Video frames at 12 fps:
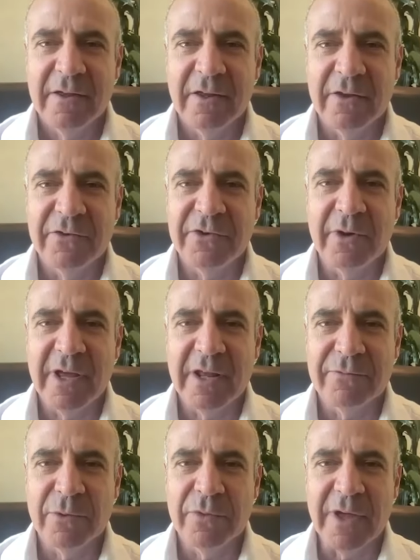and donate a
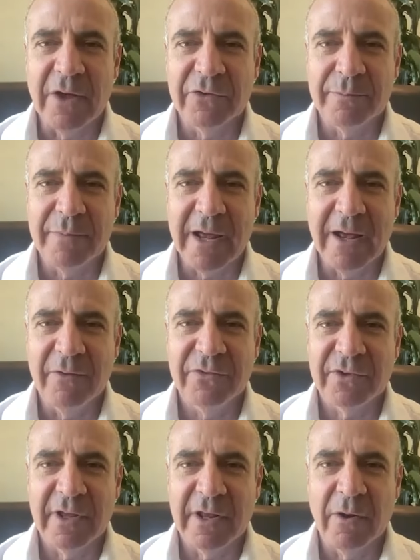few thousand
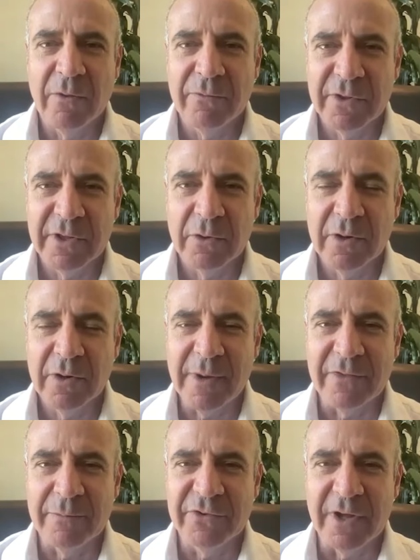pounds, and all feeling good about
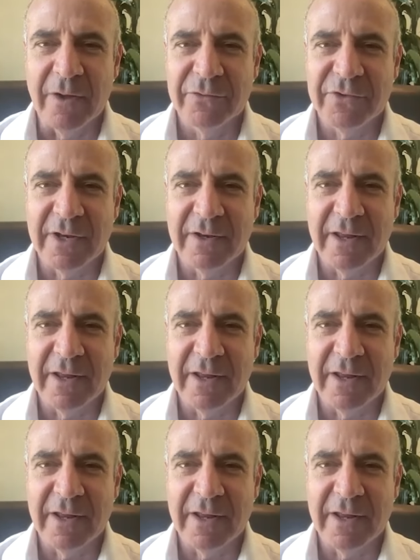themselves.